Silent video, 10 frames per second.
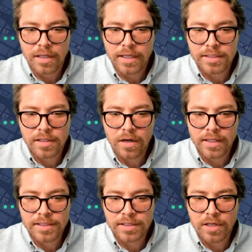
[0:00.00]
Let's go,
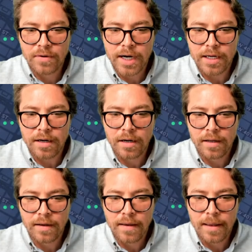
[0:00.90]
let's just go right here.
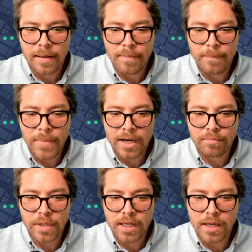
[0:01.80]

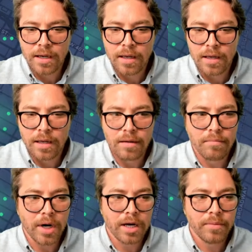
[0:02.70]
Bada bing,
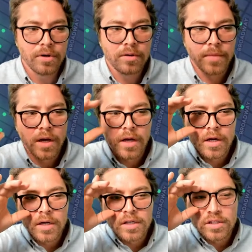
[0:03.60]
bada boom.
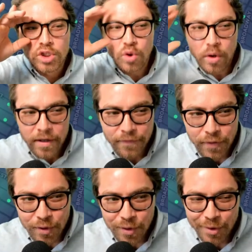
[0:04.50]

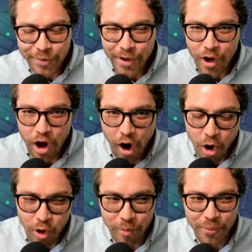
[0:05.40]
Joyful
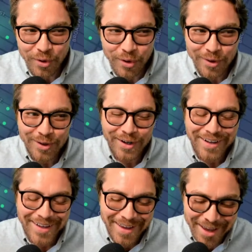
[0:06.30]
opal
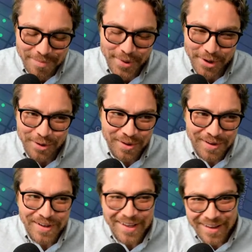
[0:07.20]
hippo.
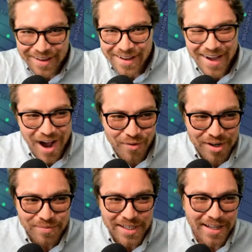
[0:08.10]
I
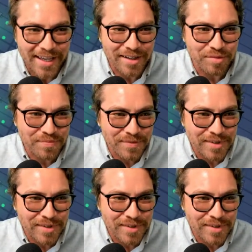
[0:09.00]
want to be like him.